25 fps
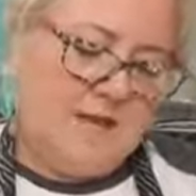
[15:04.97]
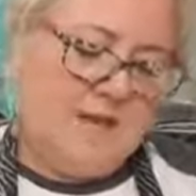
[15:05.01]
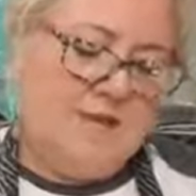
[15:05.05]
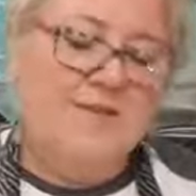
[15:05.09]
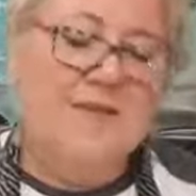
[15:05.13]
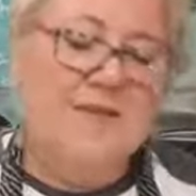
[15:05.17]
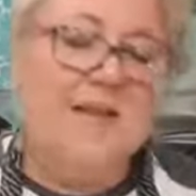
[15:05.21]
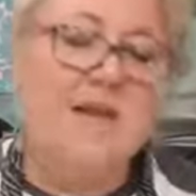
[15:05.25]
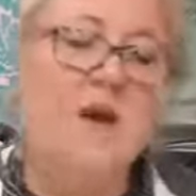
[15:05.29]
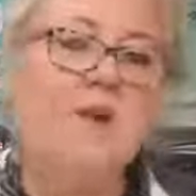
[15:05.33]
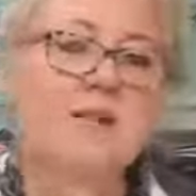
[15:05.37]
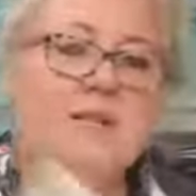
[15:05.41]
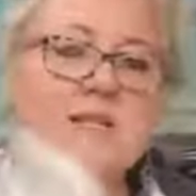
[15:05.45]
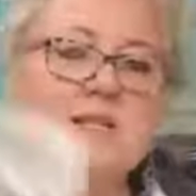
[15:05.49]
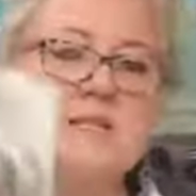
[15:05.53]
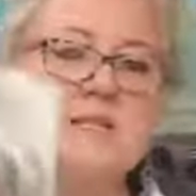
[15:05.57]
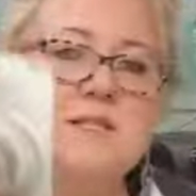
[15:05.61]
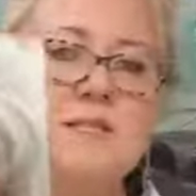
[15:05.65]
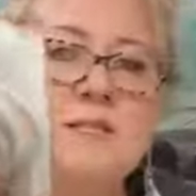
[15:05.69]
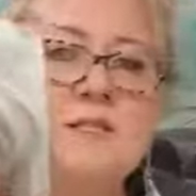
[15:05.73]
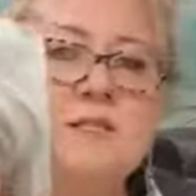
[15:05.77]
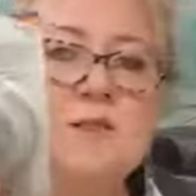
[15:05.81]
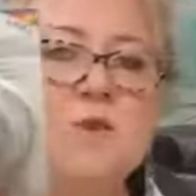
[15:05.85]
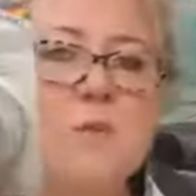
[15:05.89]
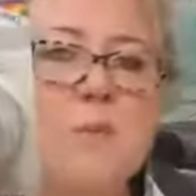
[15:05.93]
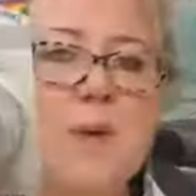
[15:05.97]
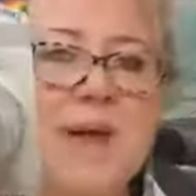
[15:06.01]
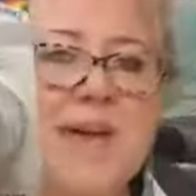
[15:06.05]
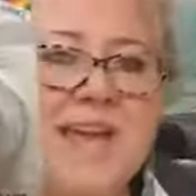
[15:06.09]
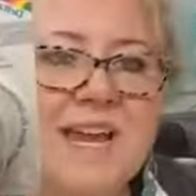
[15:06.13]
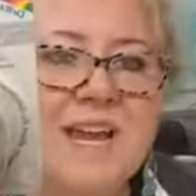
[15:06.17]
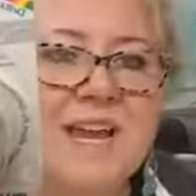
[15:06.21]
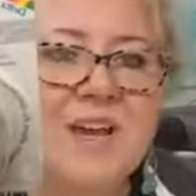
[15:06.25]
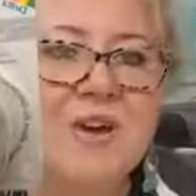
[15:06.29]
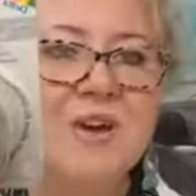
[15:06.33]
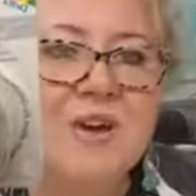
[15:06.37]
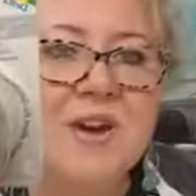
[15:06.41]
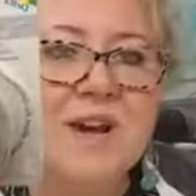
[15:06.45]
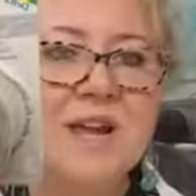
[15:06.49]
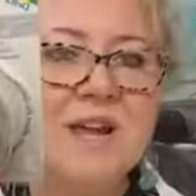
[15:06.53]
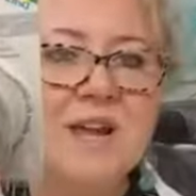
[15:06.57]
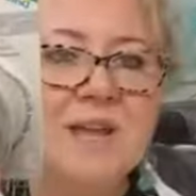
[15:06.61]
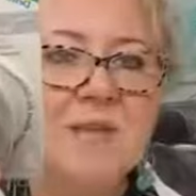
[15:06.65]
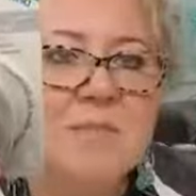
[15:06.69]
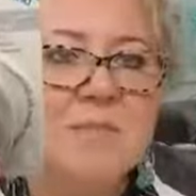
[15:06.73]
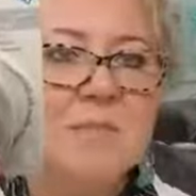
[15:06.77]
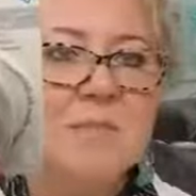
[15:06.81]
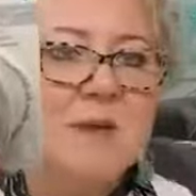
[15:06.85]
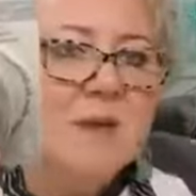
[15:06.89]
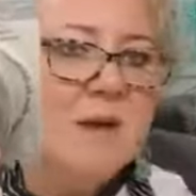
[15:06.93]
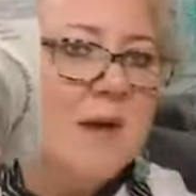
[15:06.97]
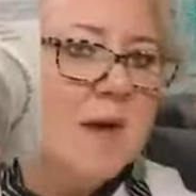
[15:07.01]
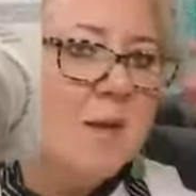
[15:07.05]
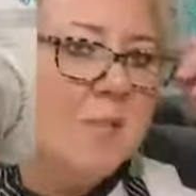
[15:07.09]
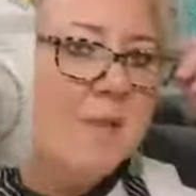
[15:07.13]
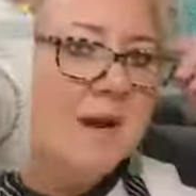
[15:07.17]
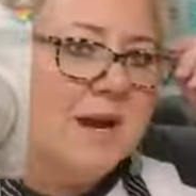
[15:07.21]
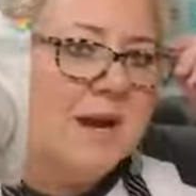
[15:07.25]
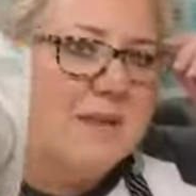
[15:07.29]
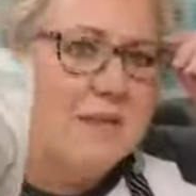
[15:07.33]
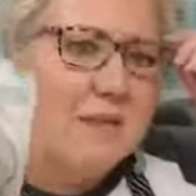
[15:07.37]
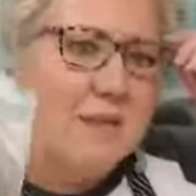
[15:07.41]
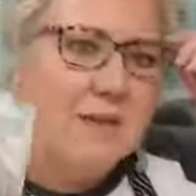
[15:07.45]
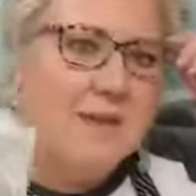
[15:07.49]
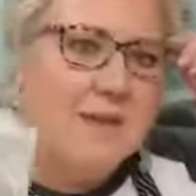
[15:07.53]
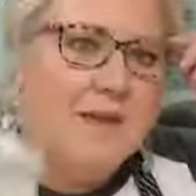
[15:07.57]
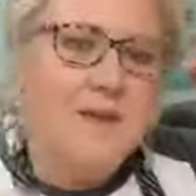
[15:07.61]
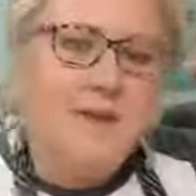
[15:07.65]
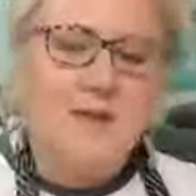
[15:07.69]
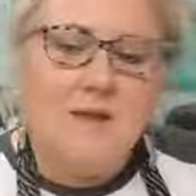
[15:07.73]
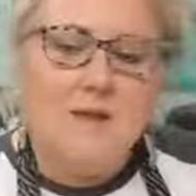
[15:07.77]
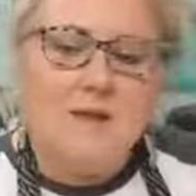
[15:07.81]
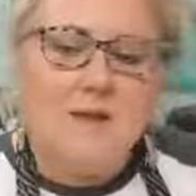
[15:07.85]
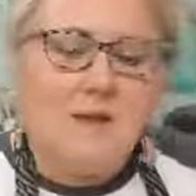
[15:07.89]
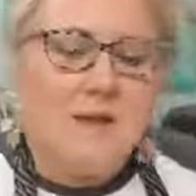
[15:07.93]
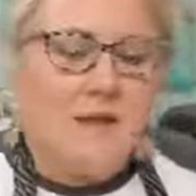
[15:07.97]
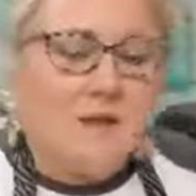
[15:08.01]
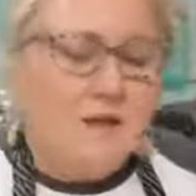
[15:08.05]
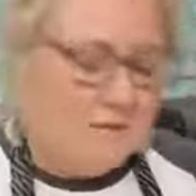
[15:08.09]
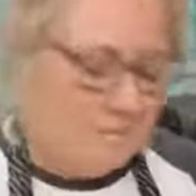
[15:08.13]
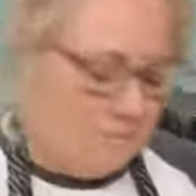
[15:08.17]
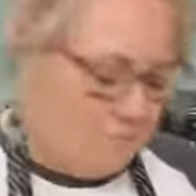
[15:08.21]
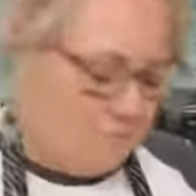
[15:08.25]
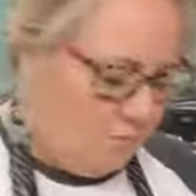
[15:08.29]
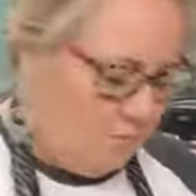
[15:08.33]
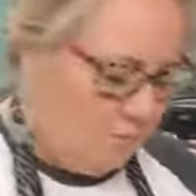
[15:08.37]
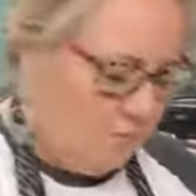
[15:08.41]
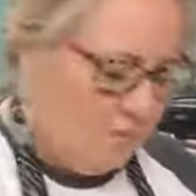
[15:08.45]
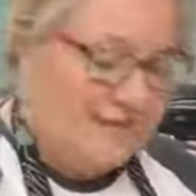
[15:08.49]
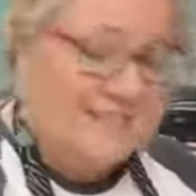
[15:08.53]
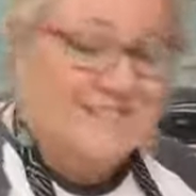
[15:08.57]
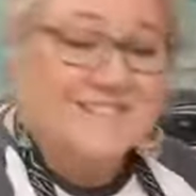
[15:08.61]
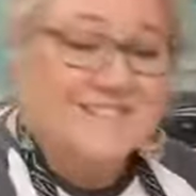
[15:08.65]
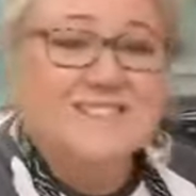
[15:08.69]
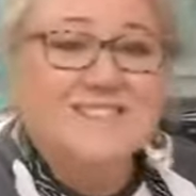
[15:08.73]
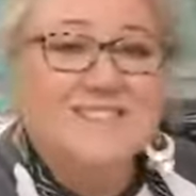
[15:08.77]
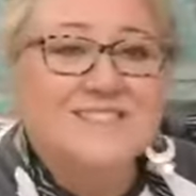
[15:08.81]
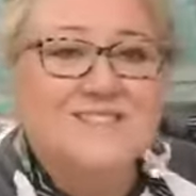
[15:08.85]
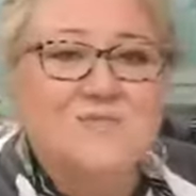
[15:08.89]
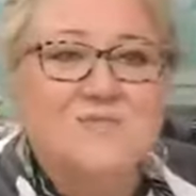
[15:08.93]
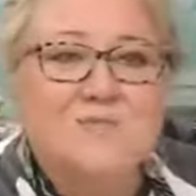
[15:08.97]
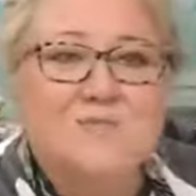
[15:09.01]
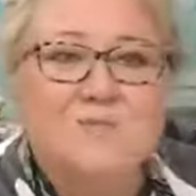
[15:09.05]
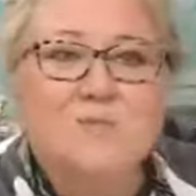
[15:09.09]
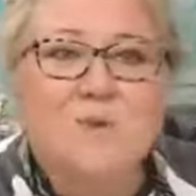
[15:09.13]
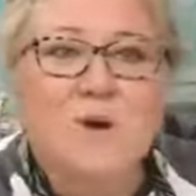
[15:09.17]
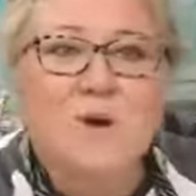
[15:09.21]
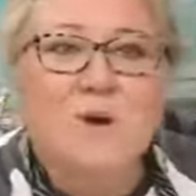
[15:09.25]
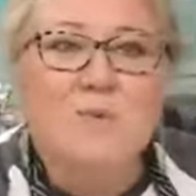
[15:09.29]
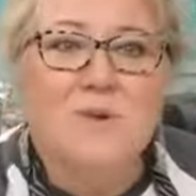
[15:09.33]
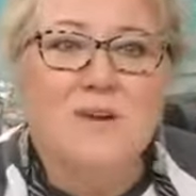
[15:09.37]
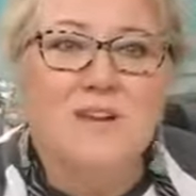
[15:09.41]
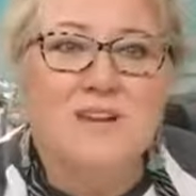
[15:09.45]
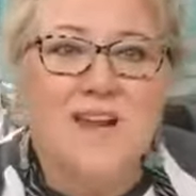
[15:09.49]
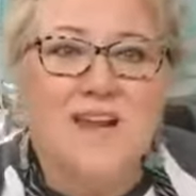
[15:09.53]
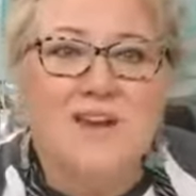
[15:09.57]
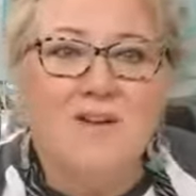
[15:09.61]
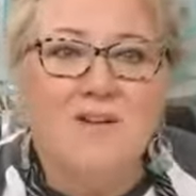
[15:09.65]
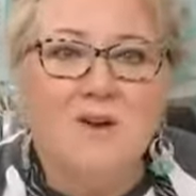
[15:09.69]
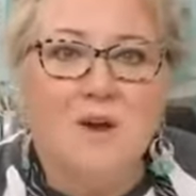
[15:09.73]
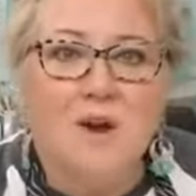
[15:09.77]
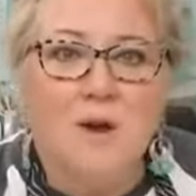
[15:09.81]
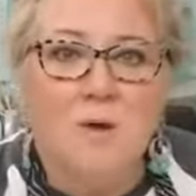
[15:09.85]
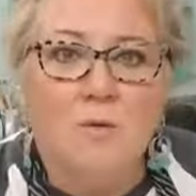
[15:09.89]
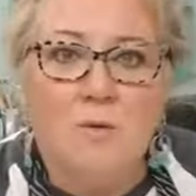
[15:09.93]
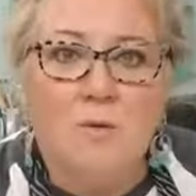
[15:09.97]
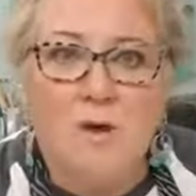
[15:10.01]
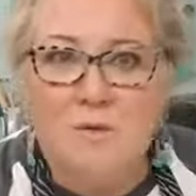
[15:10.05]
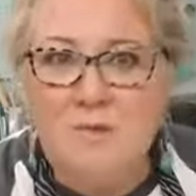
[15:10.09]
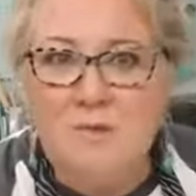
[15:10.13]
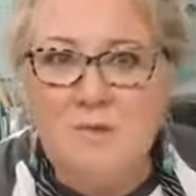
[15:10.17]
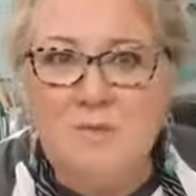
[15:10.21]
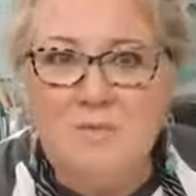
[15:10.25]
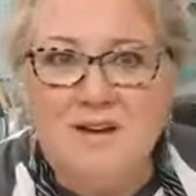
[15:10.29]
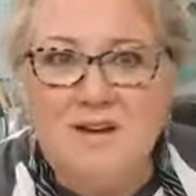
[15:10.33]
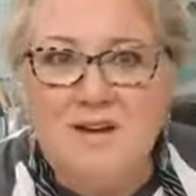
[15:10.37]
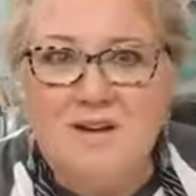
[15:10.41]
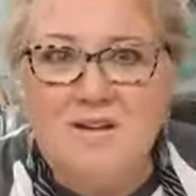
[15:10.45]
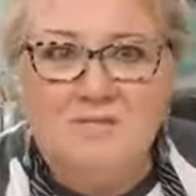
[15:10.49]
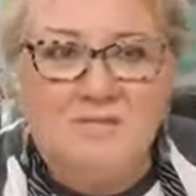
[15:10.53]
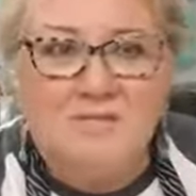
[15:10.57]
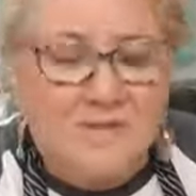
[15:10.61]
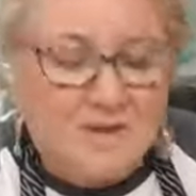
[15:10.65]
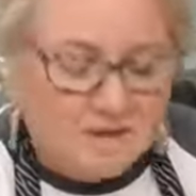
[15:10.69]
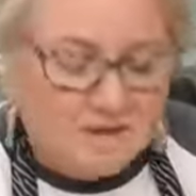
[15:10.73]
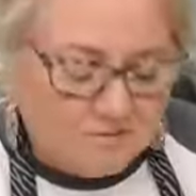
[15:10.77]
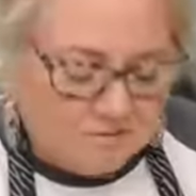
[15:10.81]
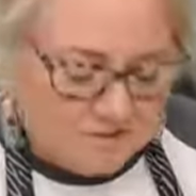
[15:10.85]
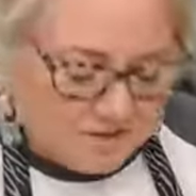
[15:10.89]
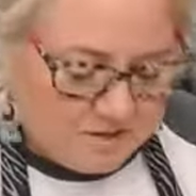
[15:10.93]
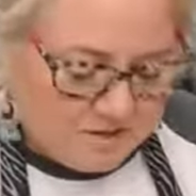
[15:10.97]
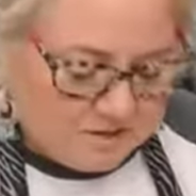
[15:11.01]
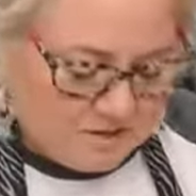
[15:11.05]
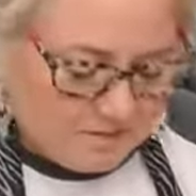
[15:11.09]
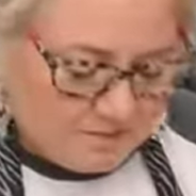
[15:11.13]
they call it stencil paint cream, but I think it's what we now call rub and buff. I don't know.